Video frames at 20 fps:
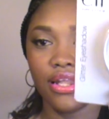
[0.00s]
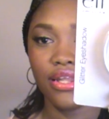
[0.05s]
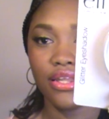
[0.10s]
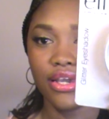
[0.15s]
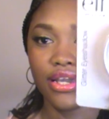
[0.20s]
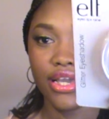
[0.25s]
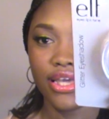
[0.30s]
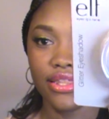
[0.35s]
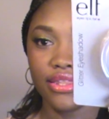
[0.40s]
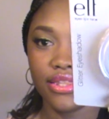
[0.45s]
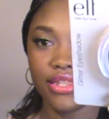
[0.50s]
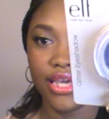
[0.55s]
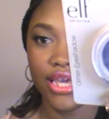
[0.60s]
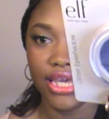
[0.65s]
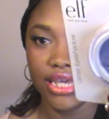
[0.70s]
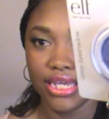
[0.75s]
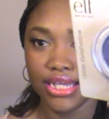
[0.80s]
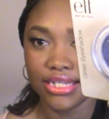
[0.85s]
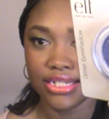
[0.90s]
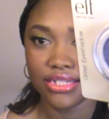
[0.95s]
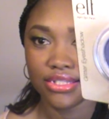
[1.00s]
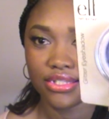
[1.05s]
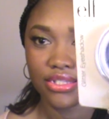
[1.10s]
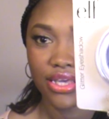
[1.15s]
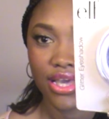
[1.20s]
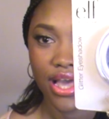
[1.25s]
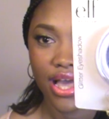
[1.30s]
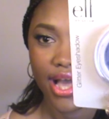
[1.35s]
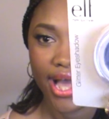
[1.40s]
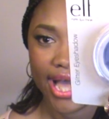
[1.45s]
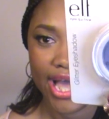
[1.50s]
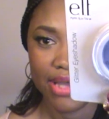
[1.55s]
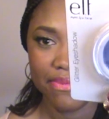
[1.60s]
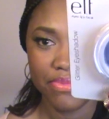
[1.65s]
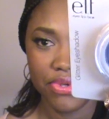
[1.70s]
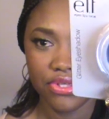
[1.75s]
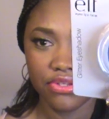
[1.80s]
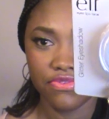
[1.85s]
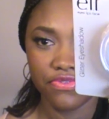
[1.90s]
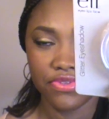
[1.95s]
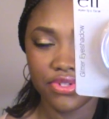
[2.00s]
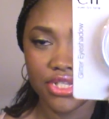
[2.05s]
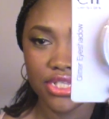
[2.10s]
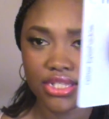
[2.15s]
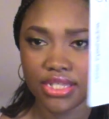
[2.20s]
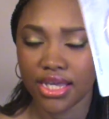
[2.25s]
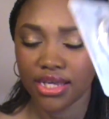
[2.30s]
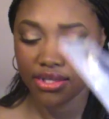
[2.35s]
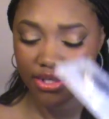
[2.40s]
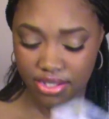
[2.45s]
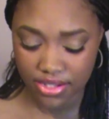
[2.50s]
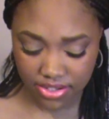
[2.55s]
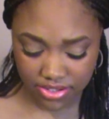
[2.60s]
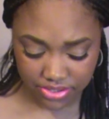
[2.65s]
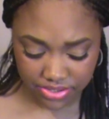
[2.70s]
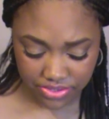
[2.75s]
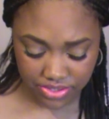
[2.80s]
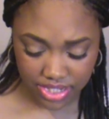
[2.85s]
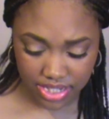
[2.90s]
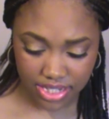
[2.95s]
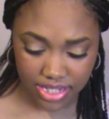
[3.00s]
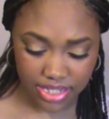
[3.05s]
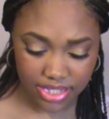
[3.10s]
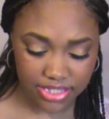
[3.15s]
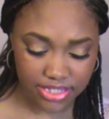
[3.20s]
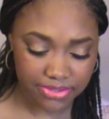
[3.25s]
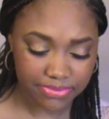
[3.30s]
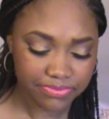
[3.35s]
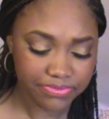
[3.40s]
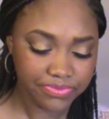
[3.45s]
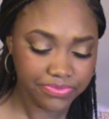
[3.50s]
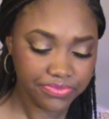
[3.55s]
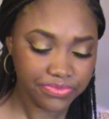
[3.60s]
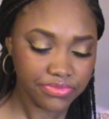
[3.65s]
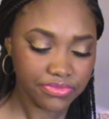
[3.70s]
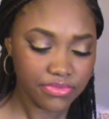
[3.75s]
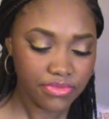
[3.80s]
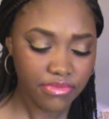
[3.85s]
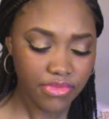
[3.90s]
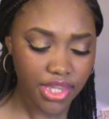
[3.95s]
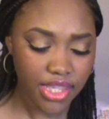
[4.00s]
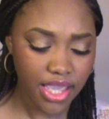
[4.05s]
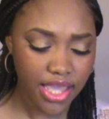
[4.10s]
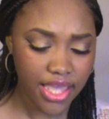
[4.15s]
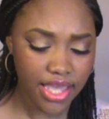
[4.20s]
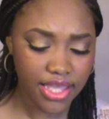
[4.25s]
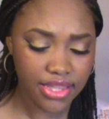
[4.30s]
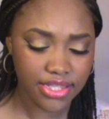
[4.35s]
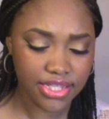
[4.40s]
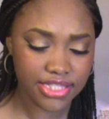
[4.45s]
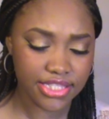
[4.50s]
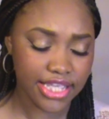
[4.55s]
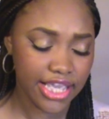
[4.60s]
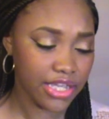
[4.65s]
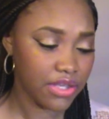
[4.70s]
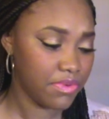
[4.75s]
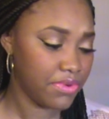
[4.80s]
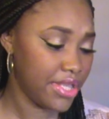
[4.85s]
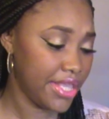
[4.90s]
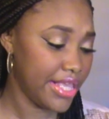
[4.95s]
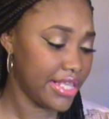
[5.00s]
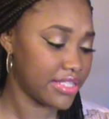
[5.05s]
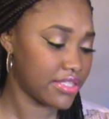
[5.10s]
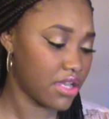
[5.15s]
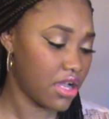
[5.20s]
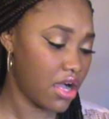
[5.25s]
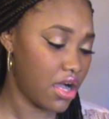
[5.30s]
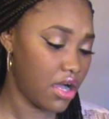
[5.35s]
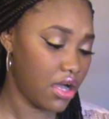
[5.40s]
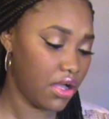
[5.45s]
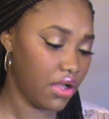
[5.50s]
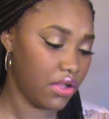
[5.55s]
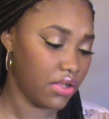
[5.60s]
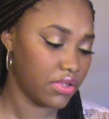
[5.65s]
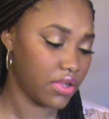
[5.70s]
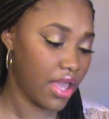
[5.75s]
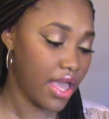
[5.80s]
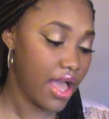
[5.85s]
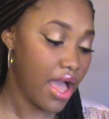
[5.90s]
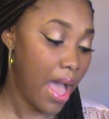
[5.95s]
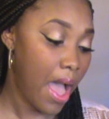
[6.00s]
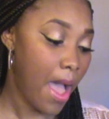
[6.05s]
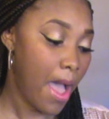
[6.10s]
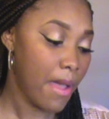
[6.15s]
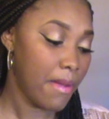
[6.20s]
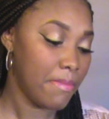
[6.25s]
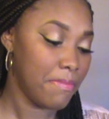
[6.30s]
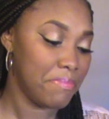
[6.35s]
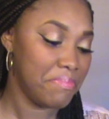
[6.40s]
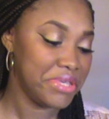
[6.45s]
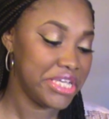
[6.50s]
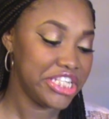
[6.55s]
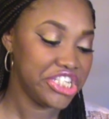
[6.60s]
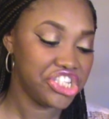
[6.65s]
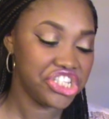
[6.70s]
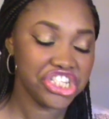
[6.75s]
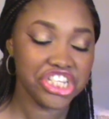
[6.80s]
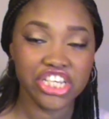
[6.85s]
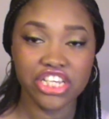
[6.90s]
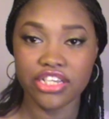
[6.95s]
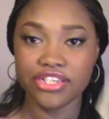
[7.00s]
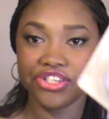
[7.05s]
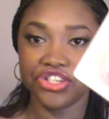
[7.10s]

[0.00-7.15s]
Look at that. How beautiful is that color, you guys? And the second one is called Beachy